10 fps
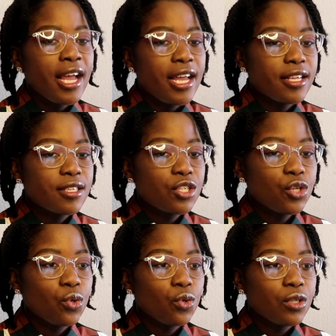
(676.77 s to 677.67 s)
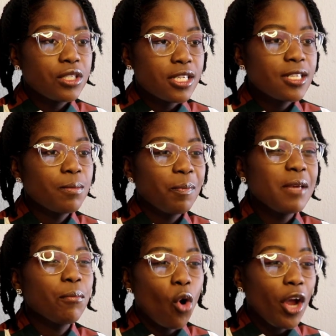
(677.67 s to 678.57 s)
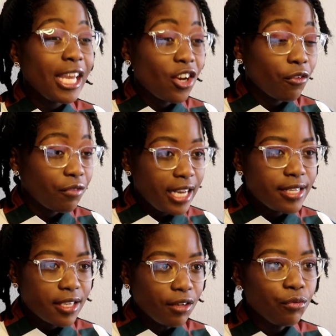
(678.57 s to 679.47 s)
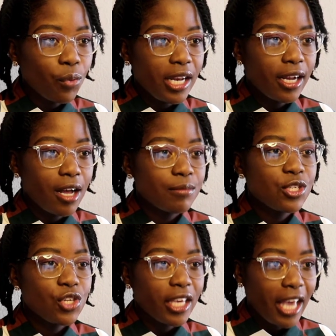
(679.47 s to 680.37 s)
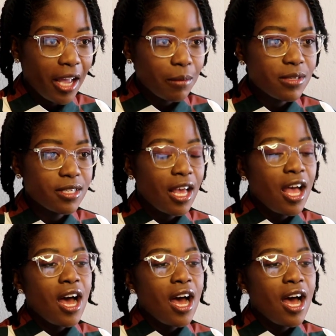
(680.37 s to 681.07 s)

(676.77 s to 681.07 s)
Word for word: is to just be more innovative when it comes to games.